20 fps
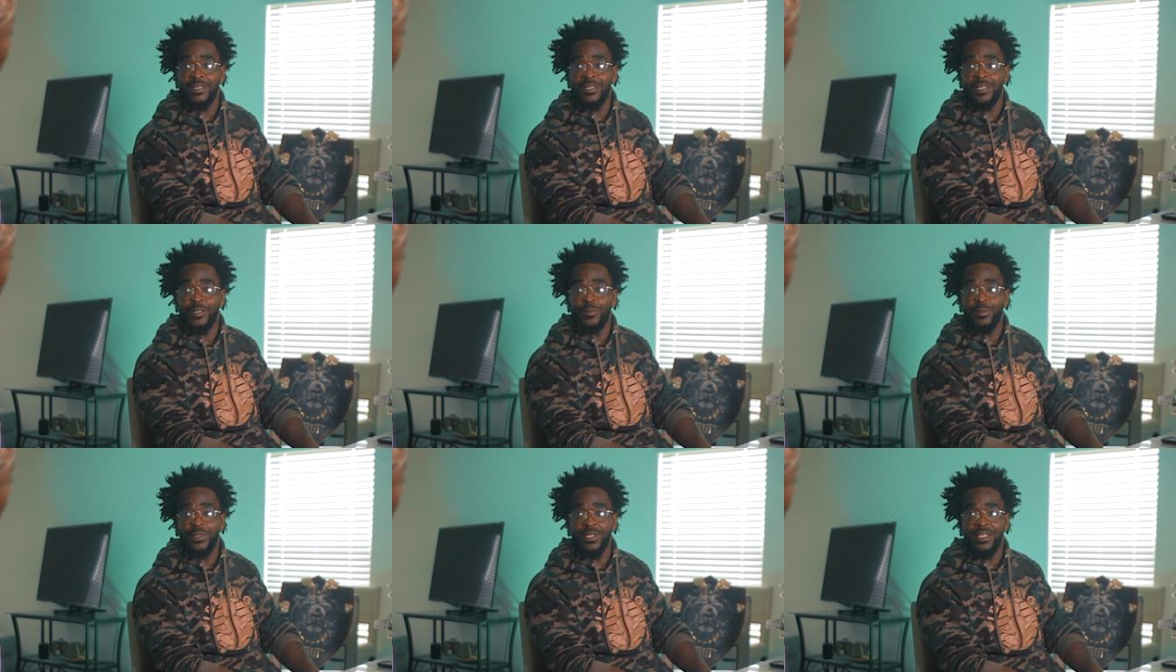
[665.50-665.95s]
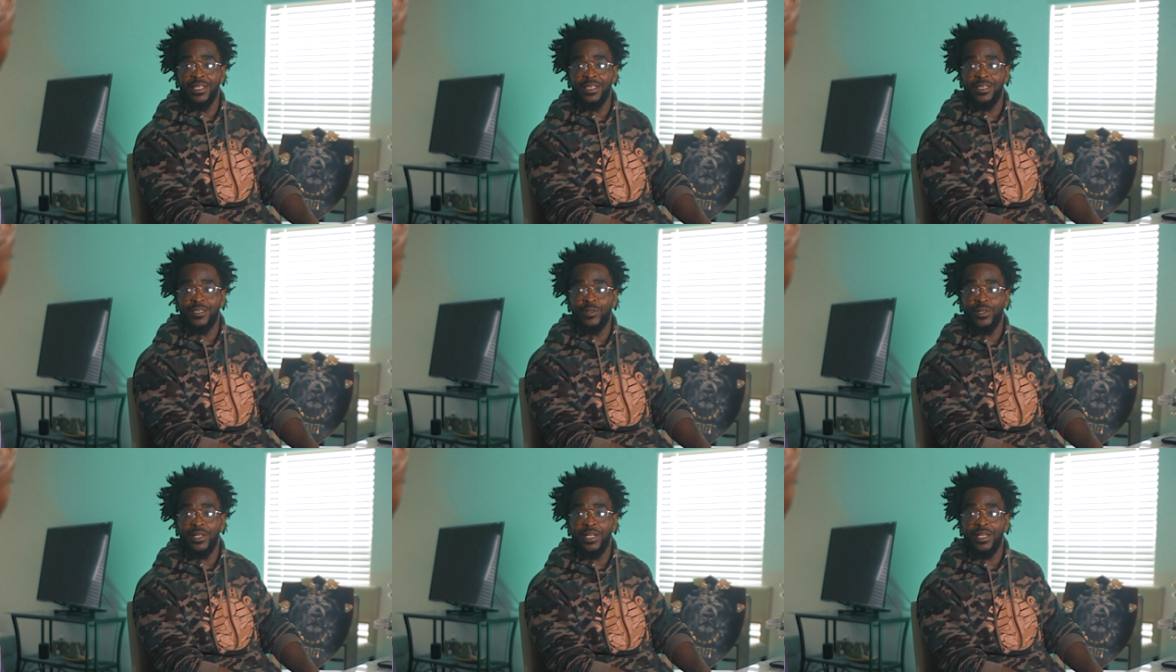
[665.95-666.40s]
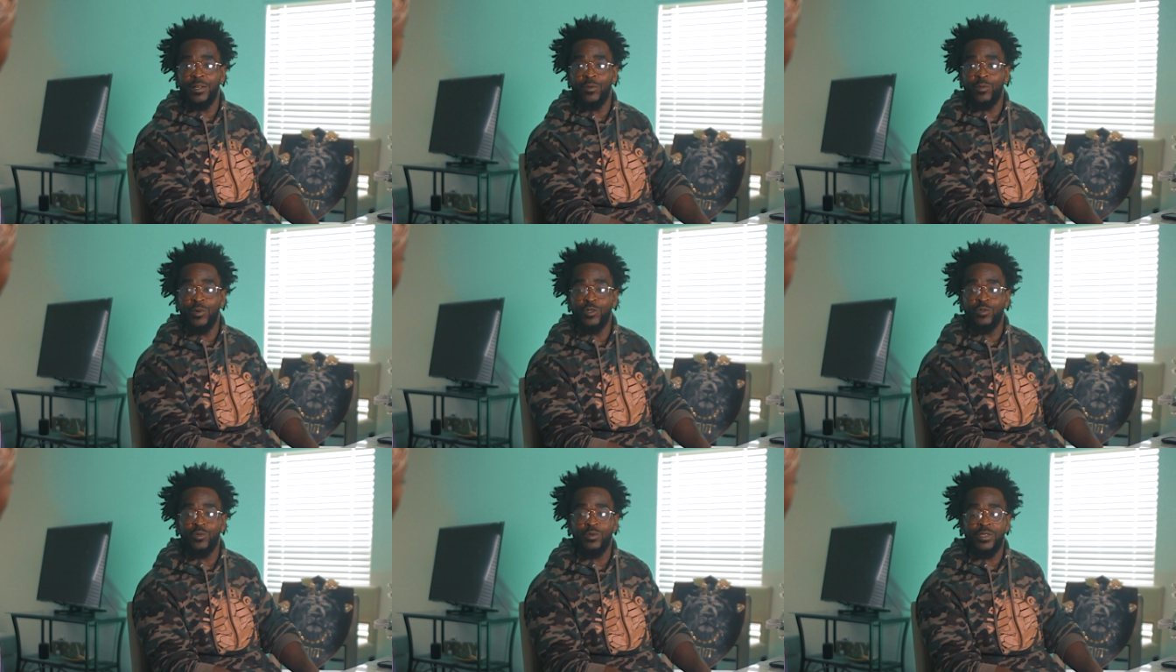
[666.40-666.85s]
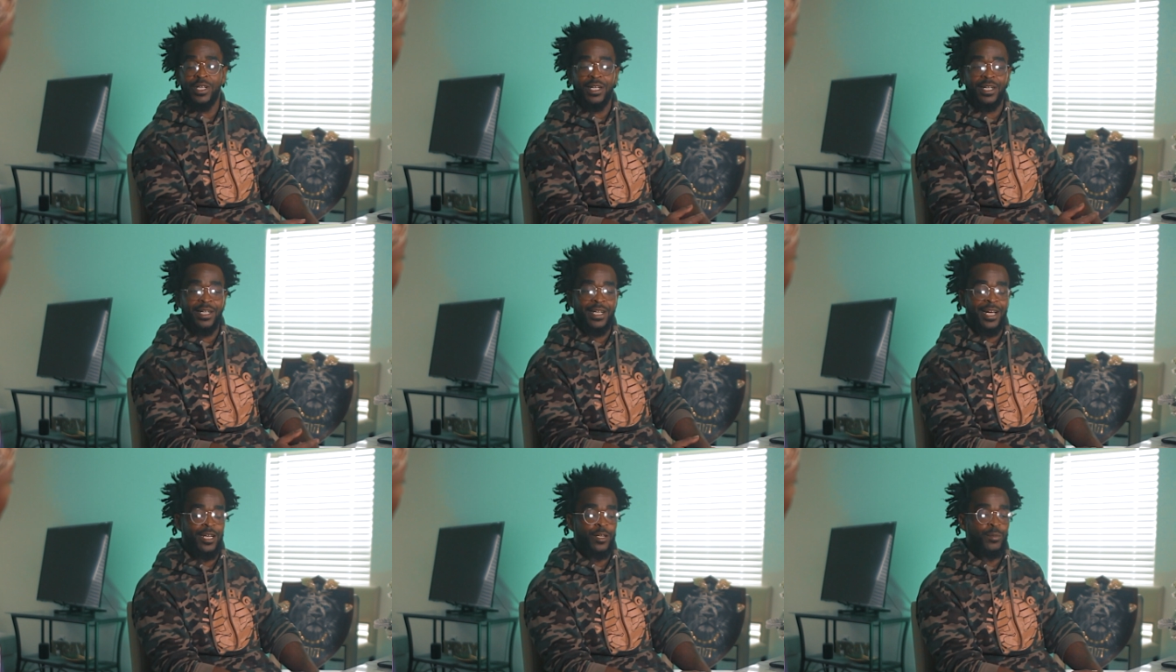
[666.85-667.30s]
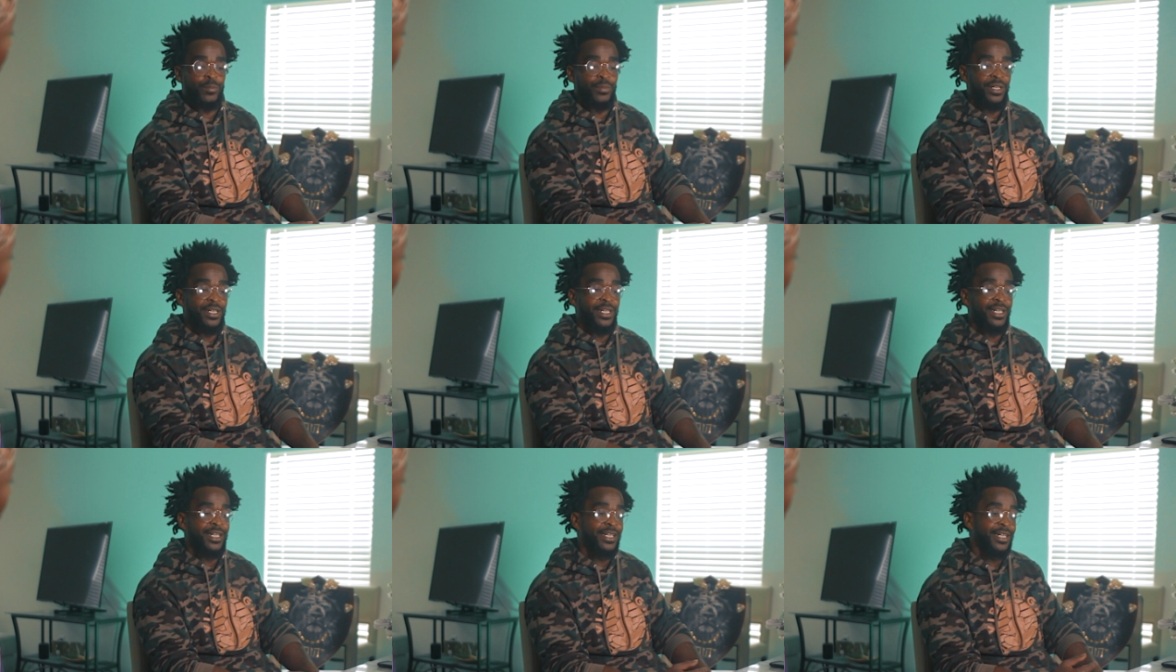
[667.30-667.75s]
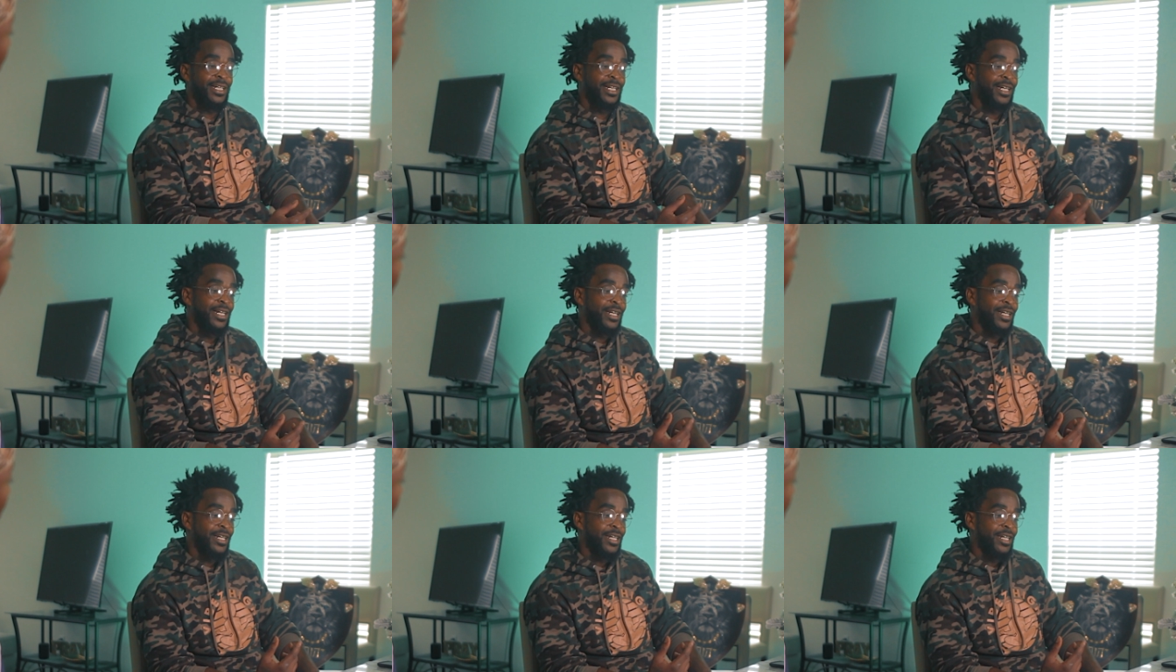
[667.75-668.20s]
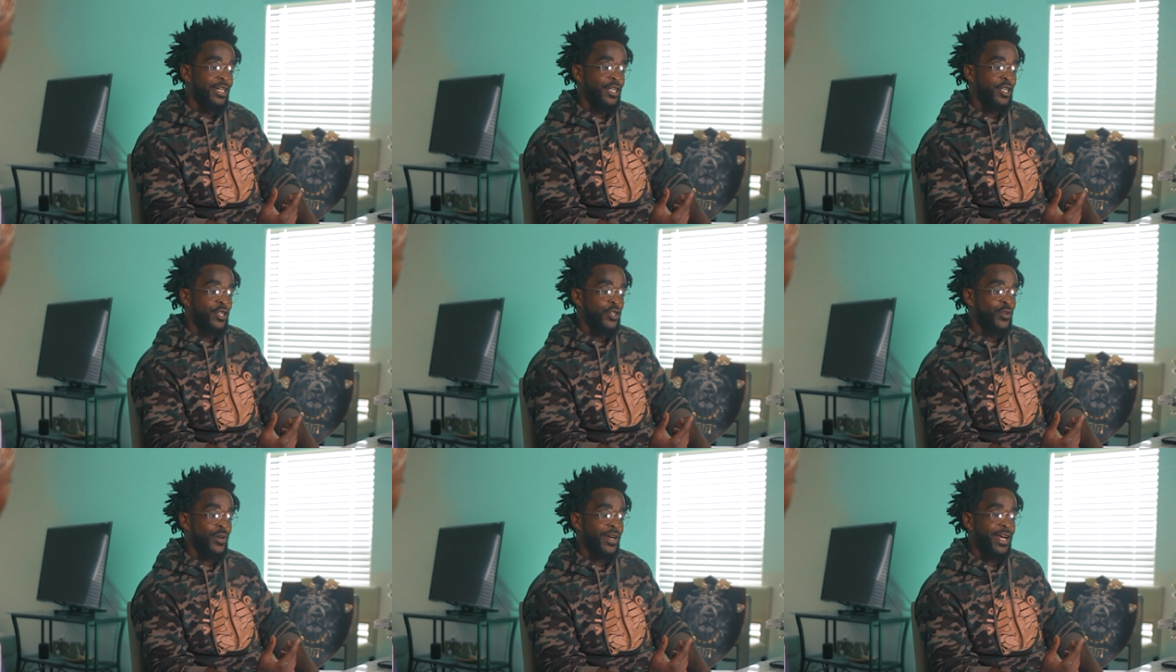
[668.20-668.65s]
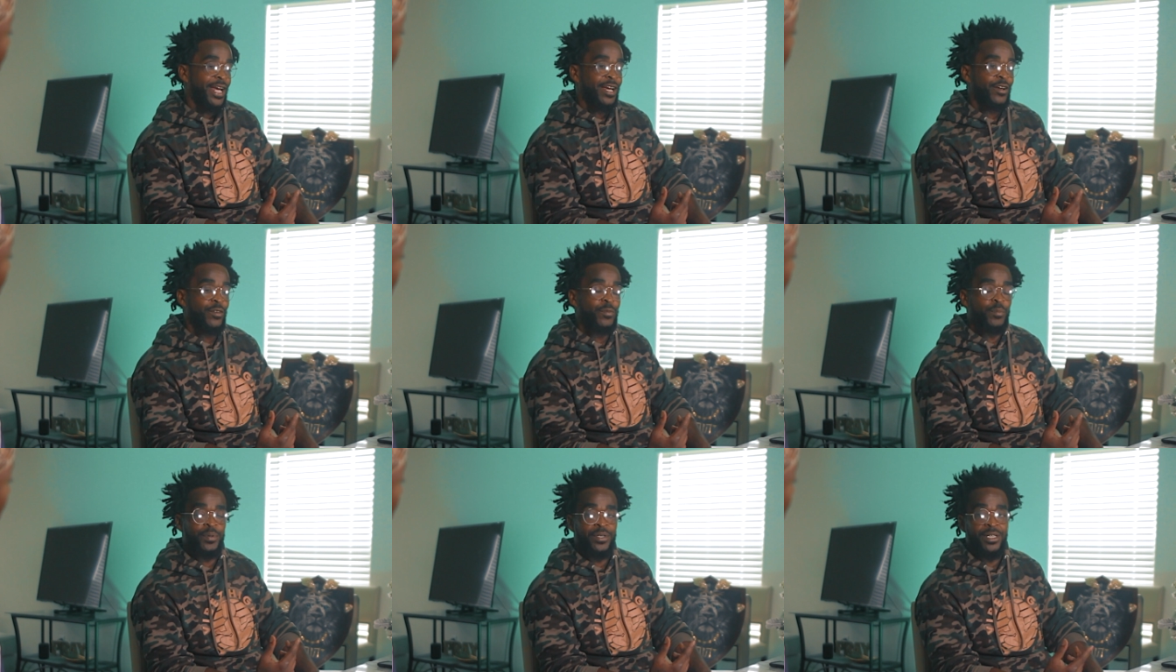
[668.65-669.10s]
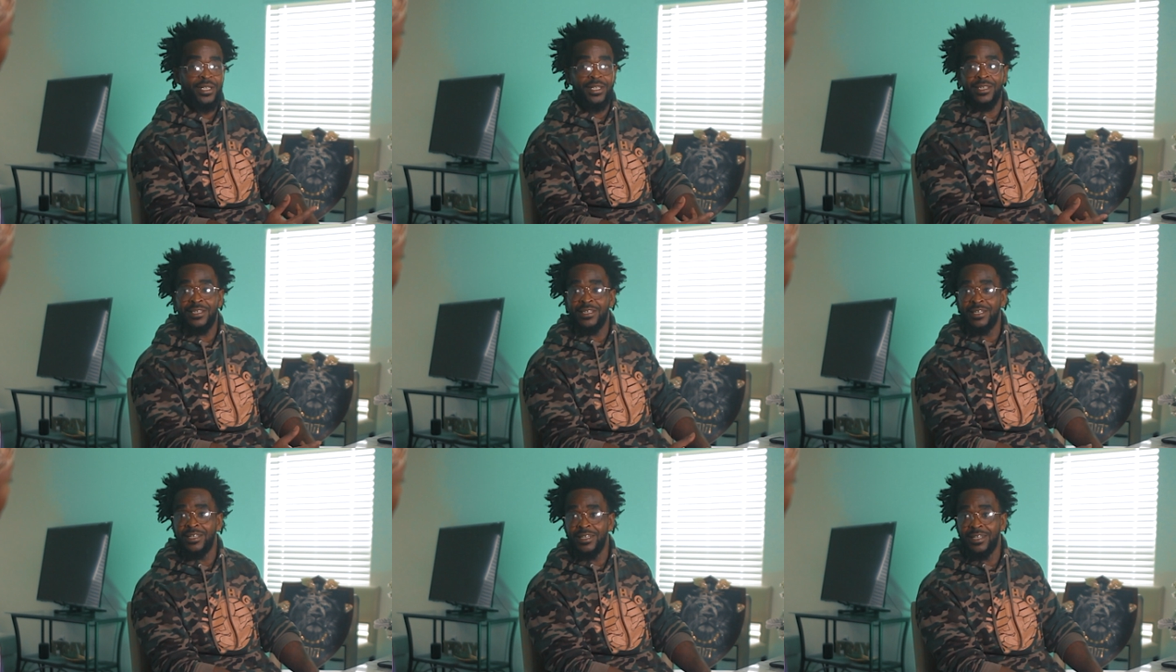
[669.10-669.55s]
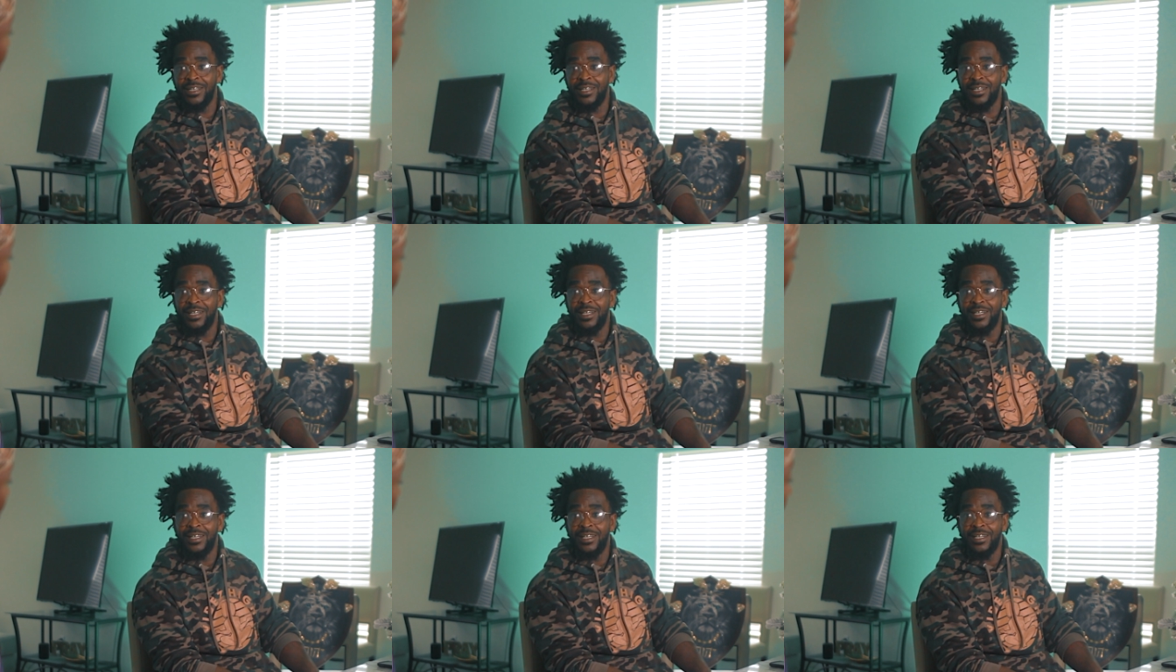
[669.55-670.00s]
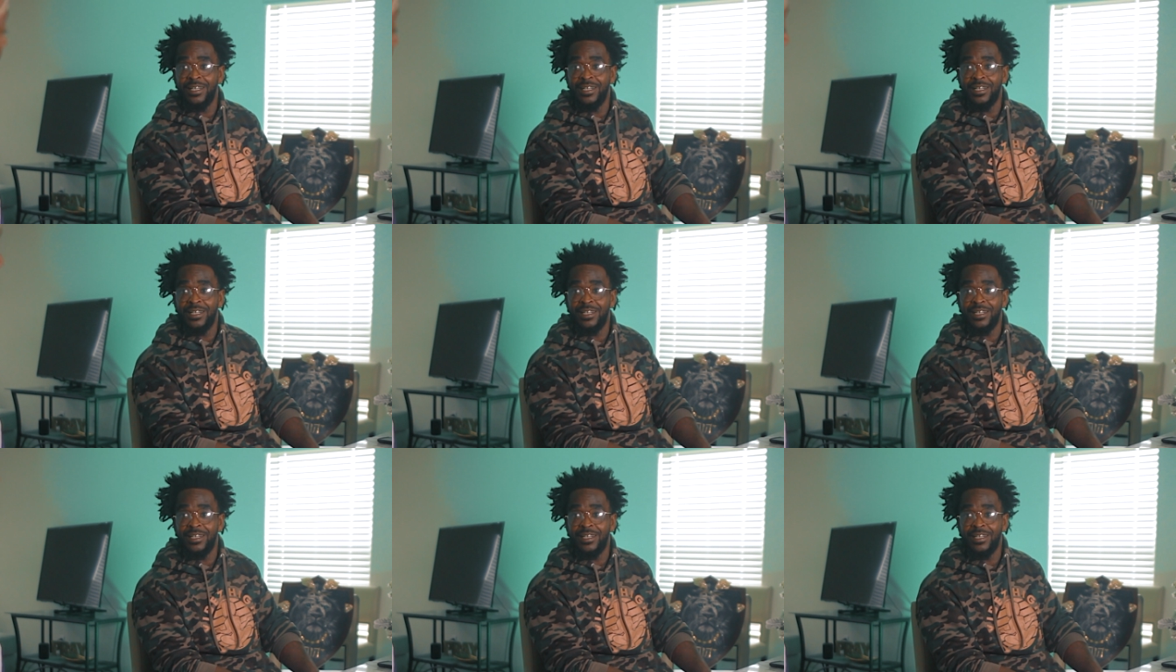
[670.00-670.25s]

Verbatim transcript: You know what I mean? So then, once you take accountability, you have peace. Hmm.